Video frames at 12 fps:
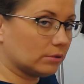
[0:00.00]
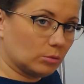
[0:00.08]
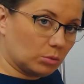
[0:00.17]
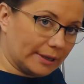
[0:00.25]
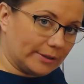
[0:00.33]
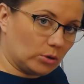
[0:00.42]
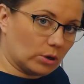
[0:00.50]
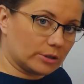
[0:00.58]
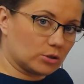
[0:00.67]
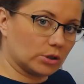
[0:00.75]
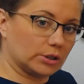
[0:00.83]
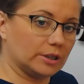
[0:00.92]
when you are
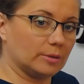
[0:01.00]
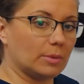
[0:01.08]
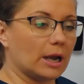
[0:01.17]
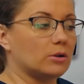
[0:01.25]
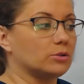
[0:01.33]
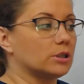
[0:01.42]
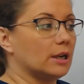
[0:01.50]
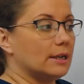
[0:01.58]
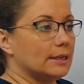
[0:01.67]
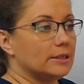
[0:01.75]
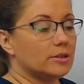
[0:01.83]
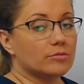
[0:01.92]
talking about
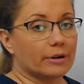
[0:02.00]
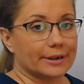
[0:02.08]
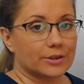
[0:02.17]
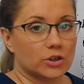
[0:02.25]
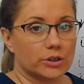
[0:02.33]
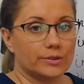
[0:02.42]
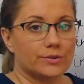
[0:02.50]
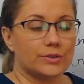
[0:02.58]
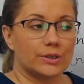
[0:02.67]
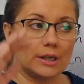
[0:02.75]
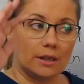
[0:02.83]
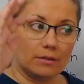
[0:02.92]
directions,
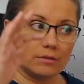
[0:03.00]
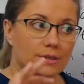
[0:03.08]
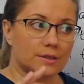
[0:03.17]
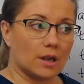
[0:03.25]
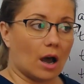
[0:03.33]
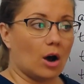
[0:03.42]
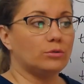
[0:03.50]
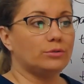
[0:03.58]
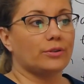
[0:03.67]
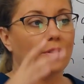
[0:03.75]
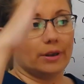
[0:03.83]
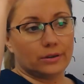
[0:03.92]
in the
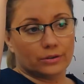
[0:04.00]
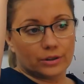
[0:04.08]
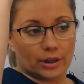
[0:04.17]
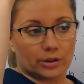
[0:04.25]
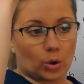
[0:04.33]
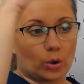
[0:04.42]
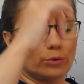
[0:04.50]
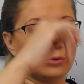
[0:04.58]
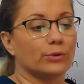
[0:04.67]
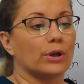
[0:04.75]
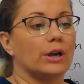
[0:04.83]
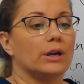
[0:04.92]
south, in the
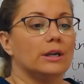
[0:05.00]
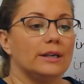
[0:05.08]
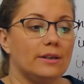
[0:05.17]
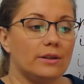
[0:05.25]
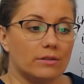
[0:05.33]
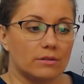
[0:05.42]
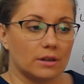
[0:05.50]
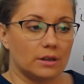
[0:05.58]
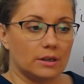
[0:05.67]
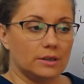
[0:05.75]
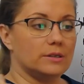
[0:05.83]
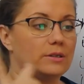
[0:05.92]
north, in the
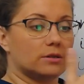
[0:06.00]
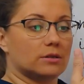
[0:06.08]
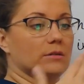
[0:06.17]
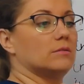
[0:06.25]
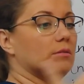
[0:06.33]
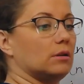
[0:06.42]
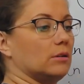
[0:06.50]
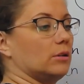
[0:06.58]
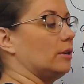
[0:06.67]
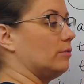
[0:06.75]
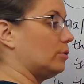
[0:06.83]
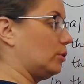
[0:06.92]
east,
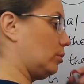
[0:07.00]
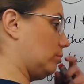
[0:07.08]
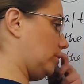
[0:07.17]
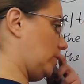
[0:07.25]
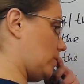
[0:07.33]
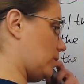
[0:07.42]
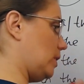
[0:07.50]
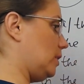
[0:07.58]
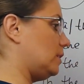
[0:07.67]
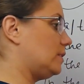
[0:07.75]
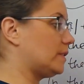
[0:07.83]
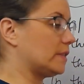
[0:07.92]
for you, in the
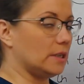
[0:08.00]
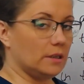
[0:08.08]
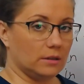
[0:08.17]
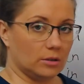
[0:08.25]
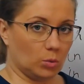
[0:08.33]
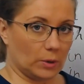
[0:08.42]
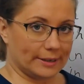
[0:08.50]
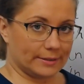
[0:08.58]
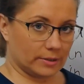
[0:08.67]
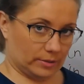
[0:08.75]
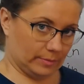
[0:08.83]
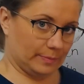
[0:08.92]
east, in the
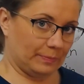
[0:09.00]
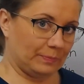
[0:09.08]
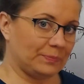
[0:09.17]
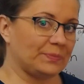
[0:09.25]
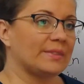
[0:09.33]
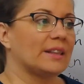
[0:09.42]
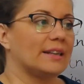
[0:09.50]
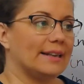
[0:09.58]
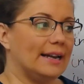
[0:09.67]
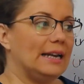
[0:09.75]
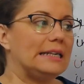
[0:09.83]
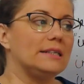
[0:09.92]
west.
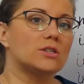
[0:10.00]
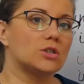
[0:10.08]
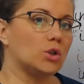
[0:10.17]
It's